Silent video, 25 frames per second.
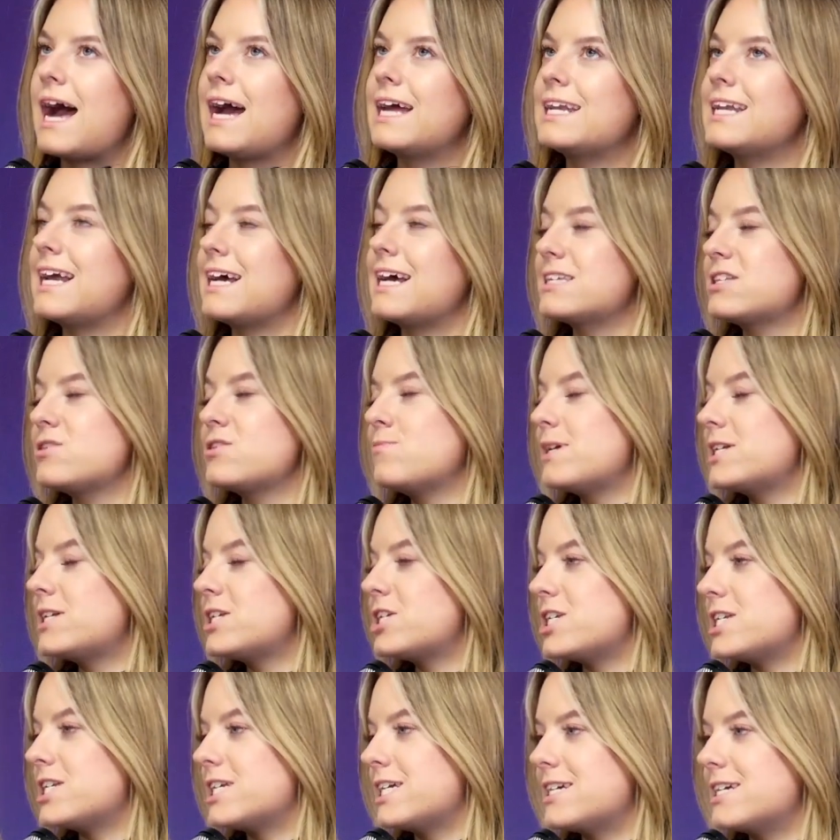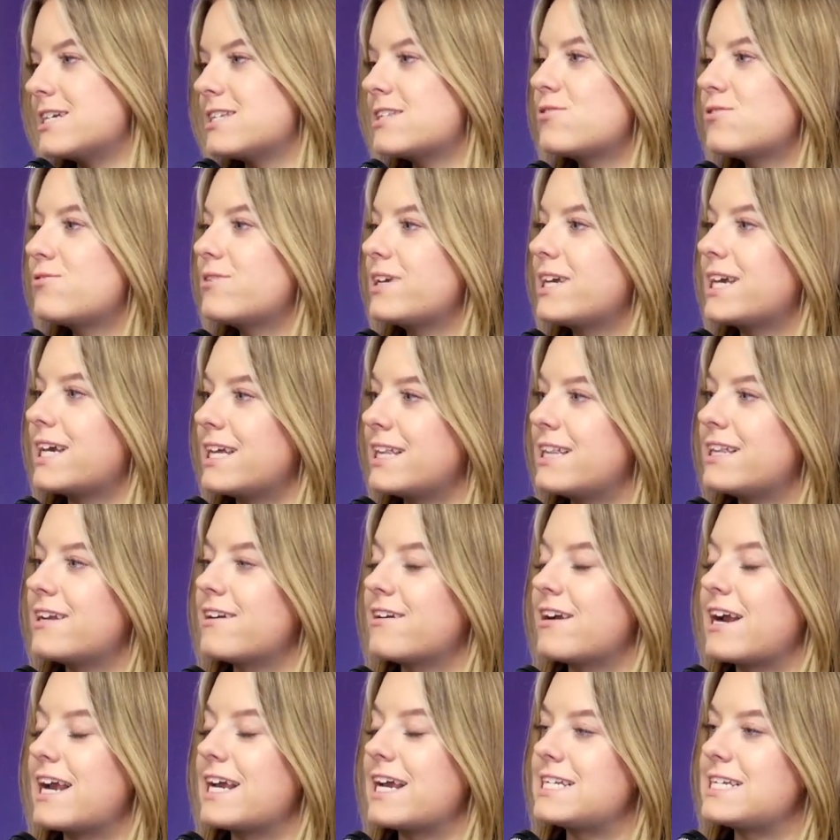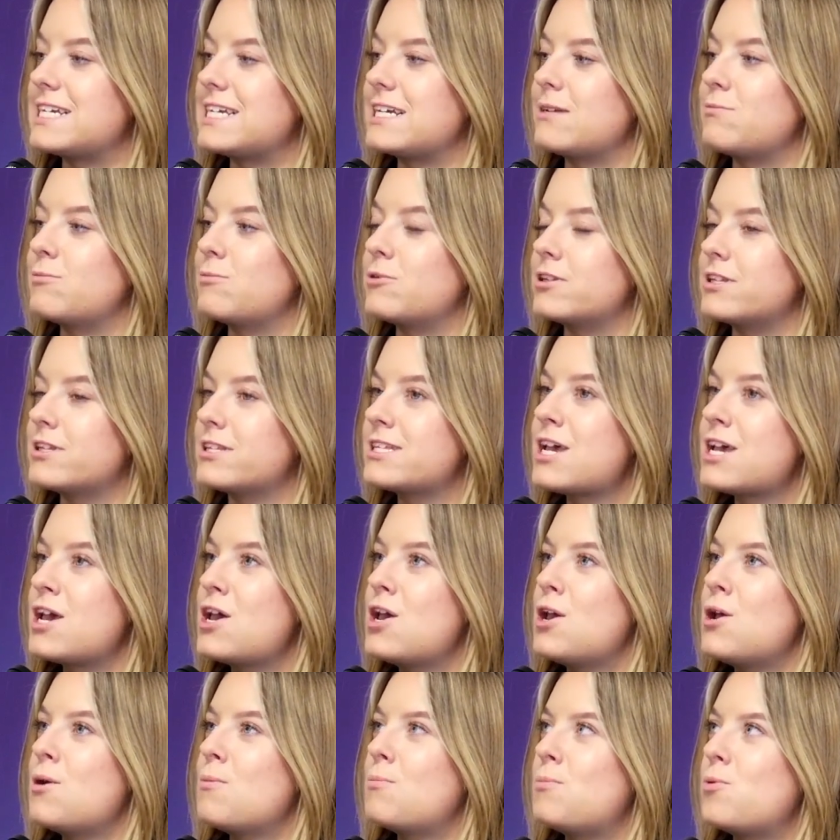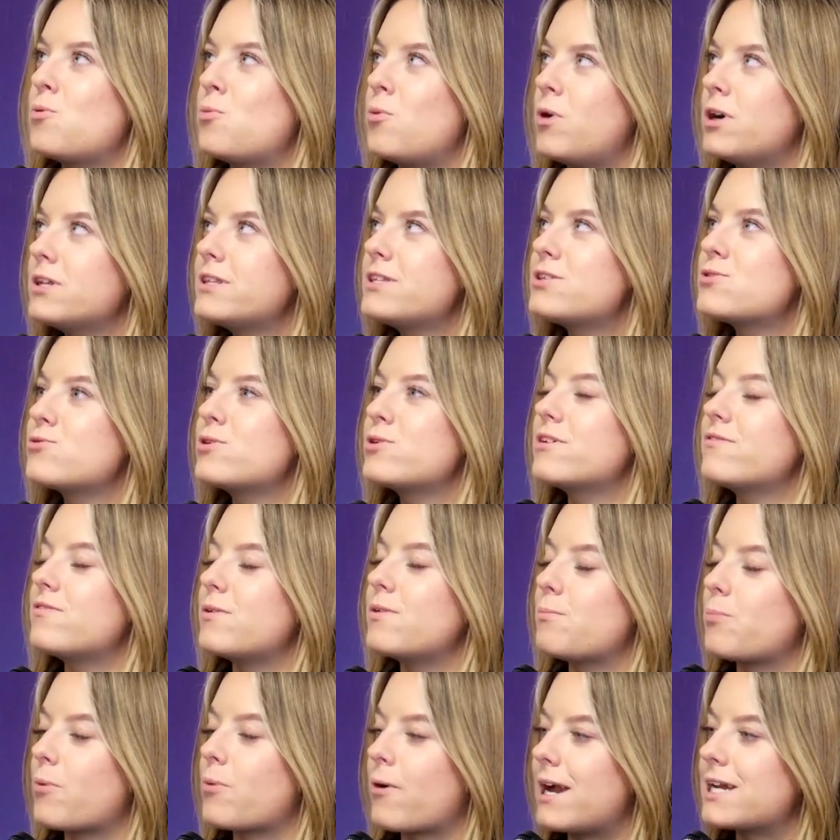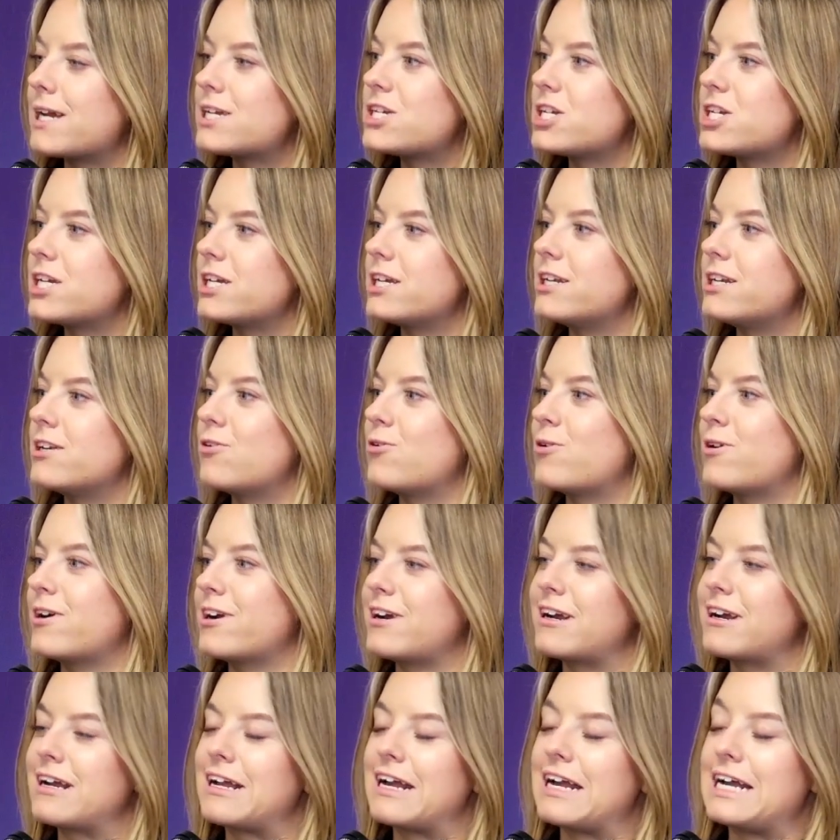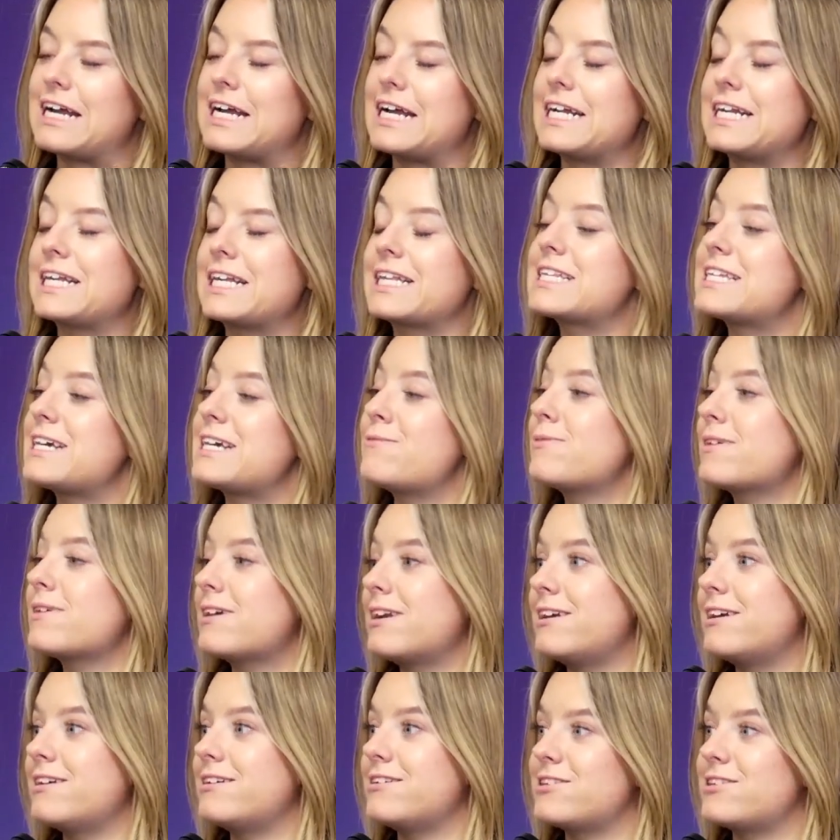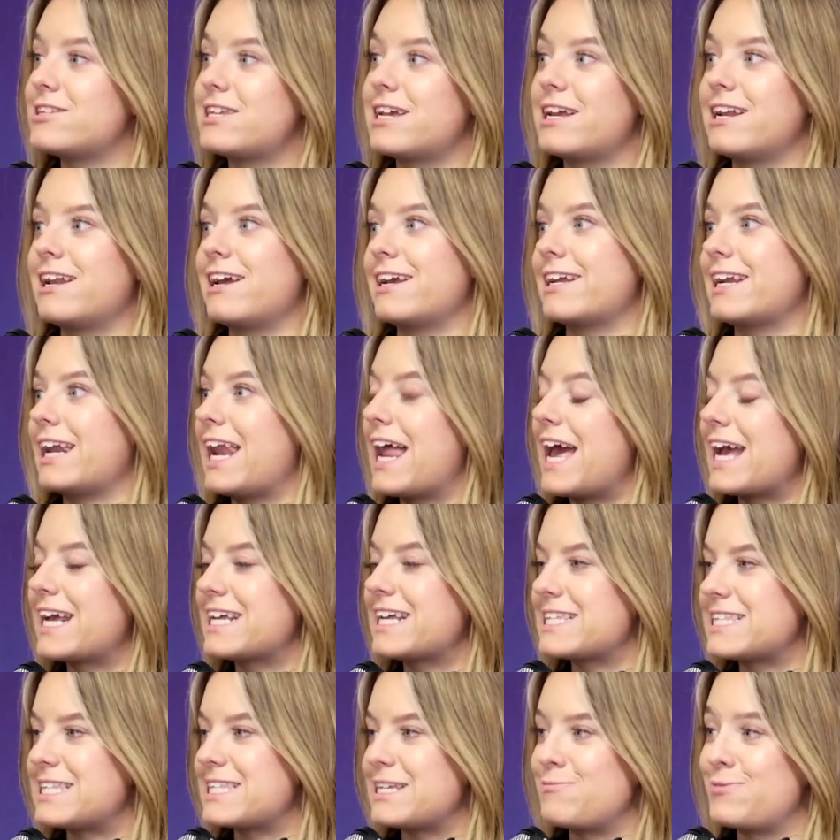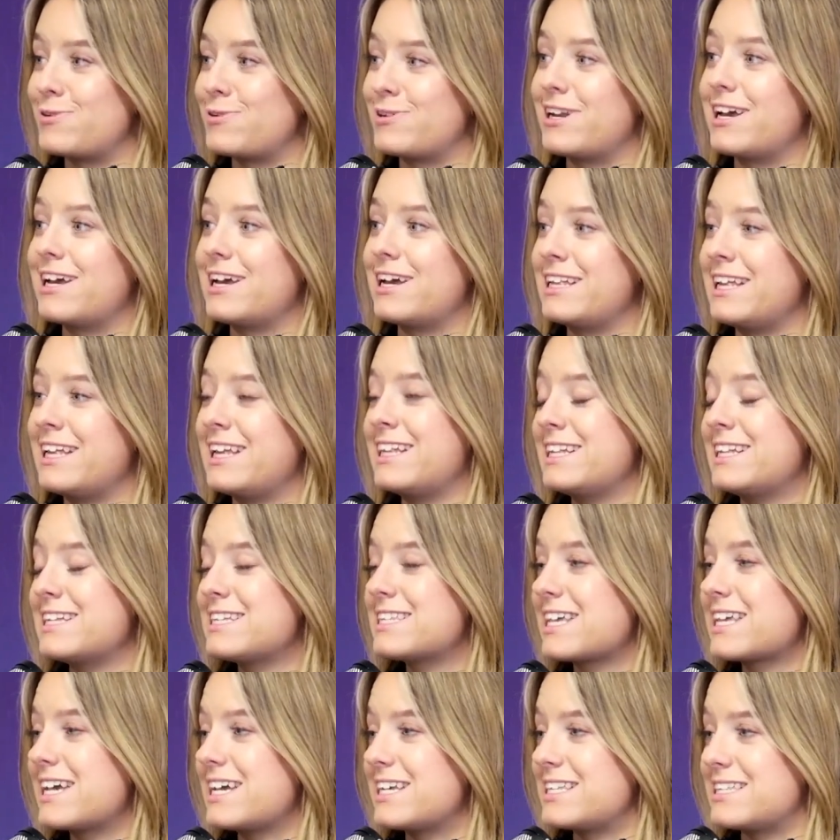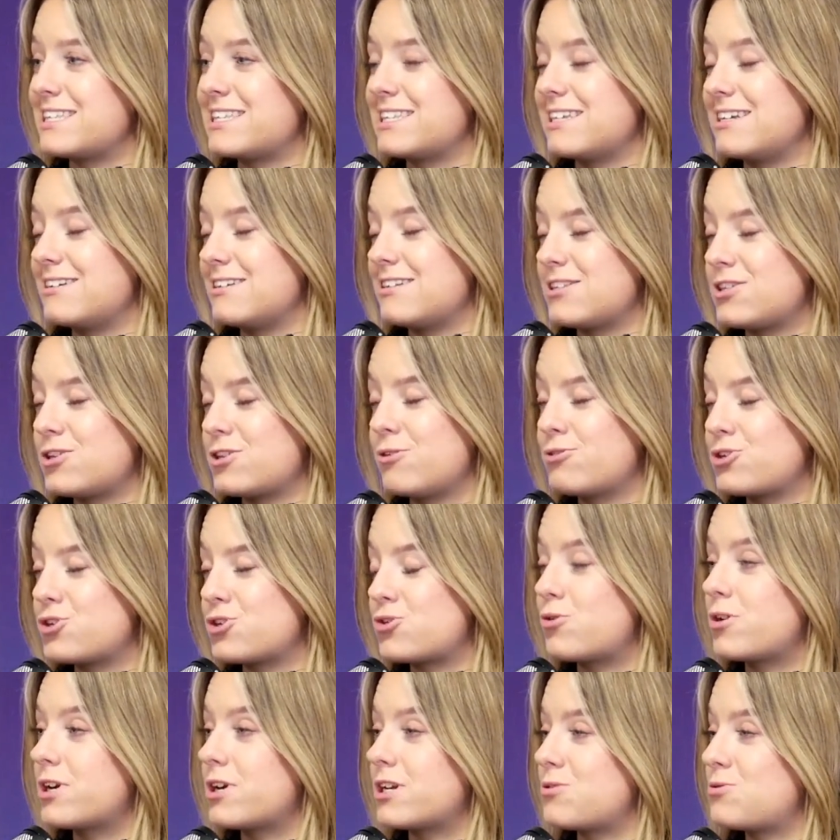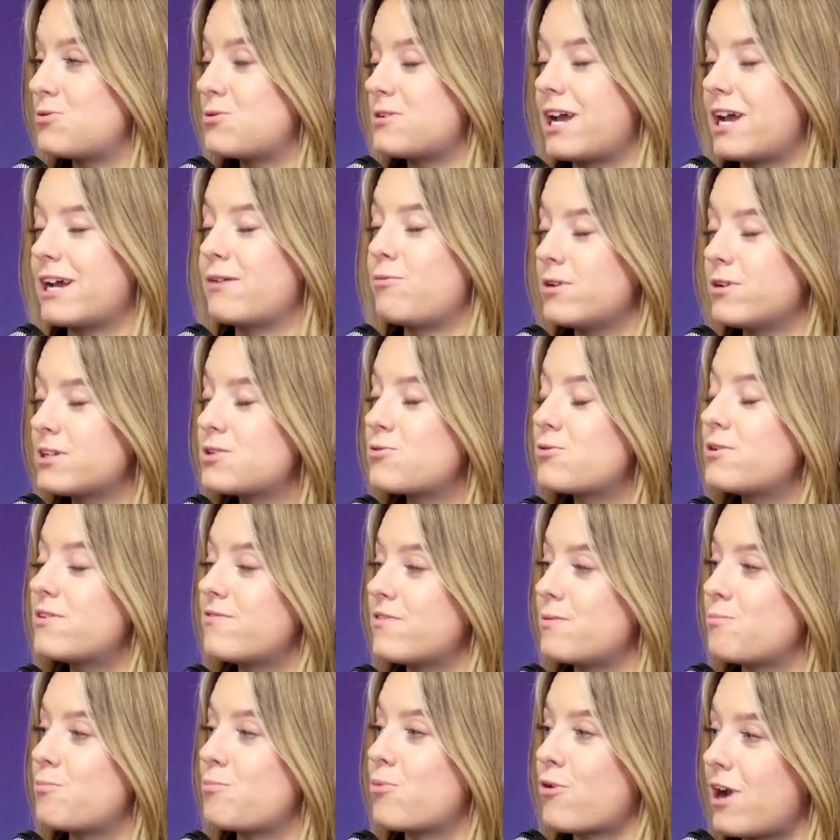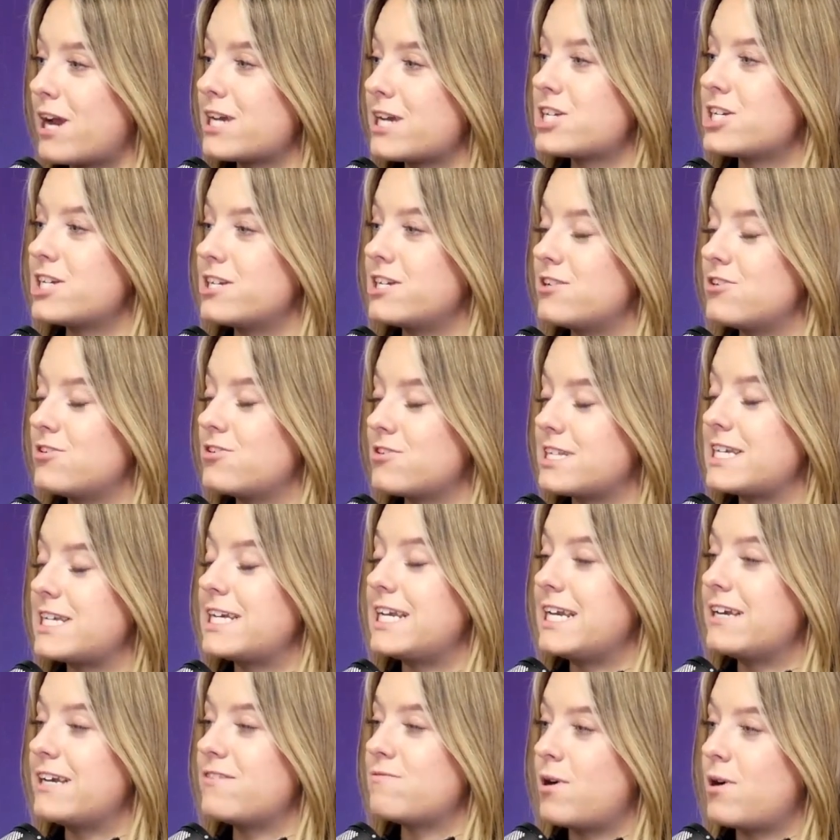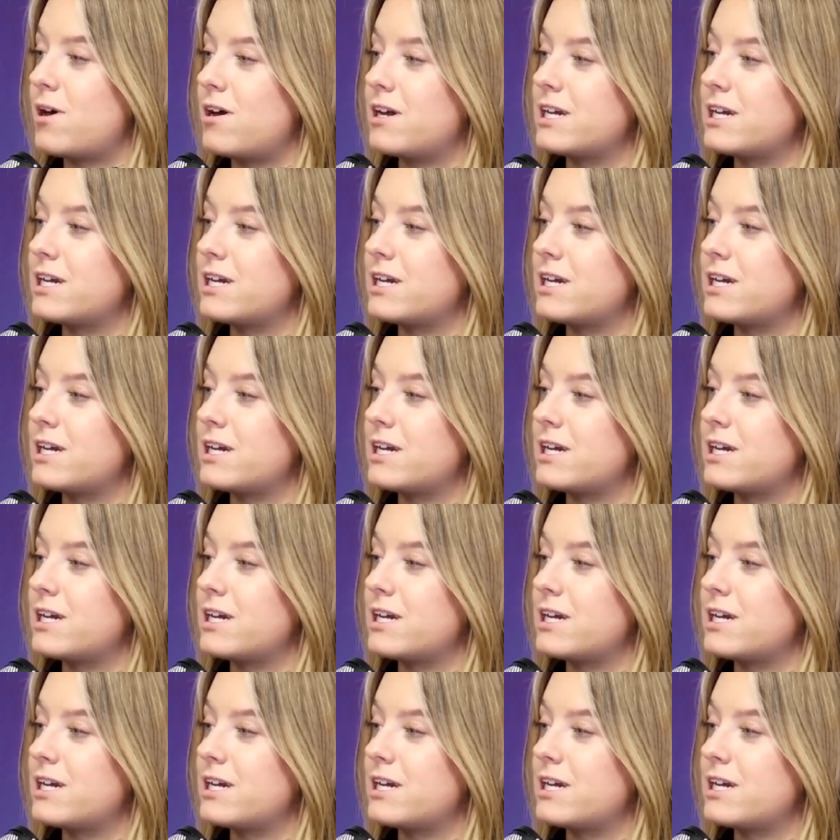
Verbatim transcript: And as you mentioned, he is only in there eighteen months. But what sort of impression, or typically you'd say like legacy, but in this case it's so short, like what sort of impression does he leave